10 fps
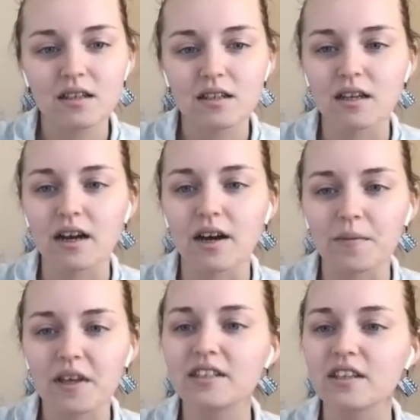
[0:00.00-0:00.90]
Yeah.
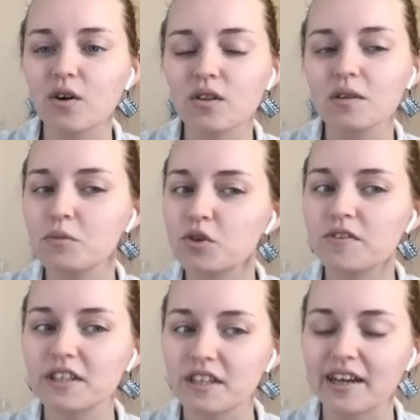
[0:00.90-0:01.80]
It's the only
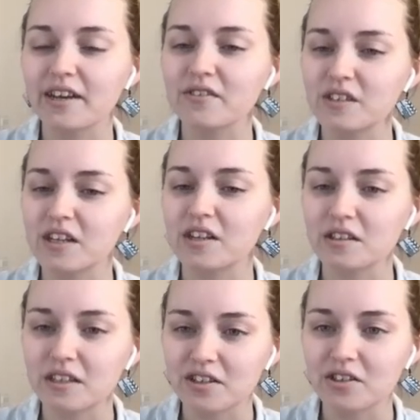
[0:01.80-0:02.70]
movie that I have seen in
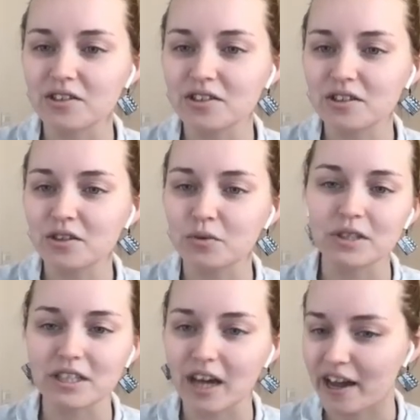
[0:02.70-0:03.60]
theaters 3
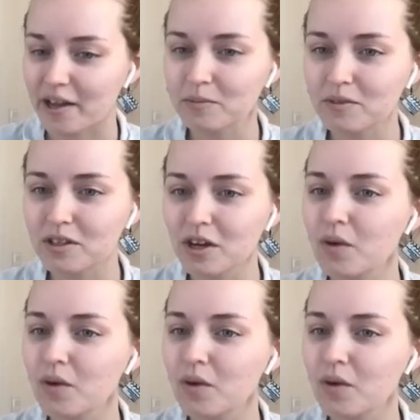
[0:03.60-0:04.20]
times,